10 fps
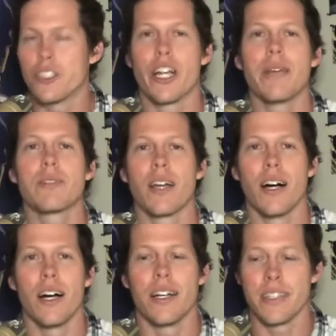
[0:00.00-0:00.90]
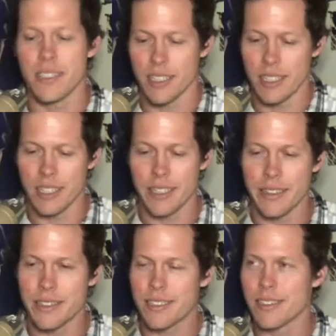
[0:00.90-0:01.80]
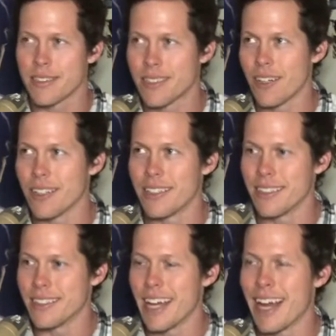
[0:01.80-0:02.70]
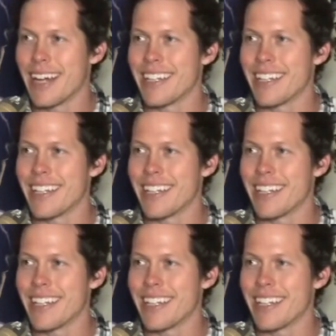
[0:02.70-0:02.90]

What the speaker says: Caan is in it. He's solid dad.